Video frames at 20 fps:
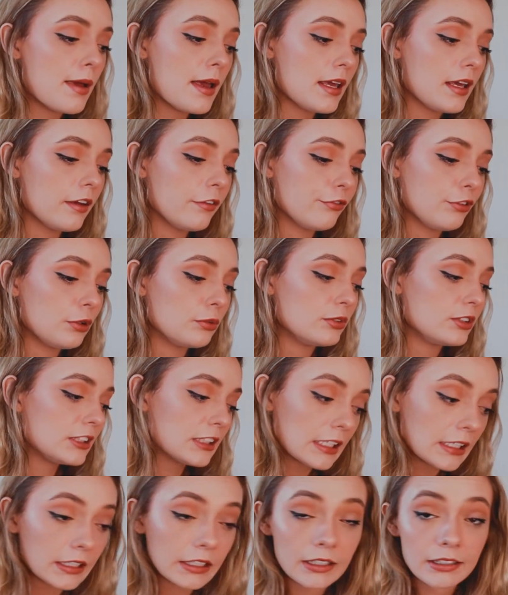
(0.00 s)
If you
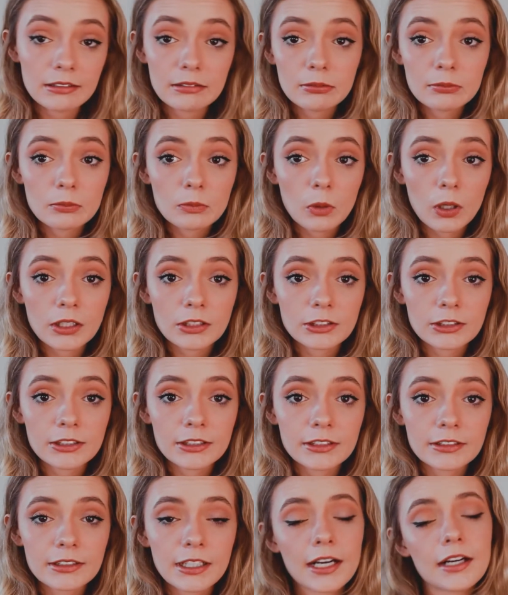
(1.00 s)
did watch
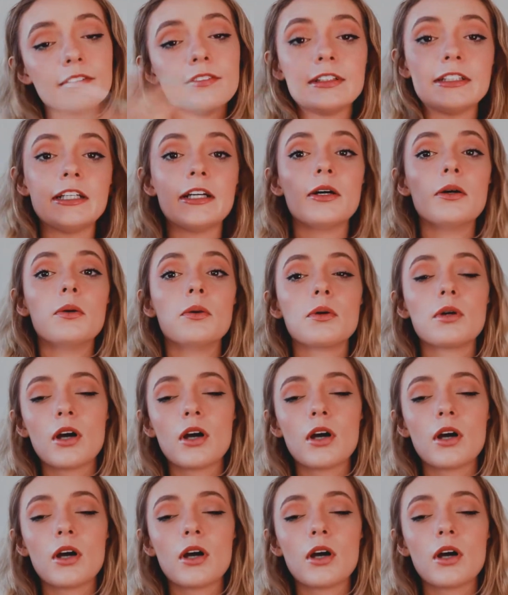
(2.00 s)
the entire video,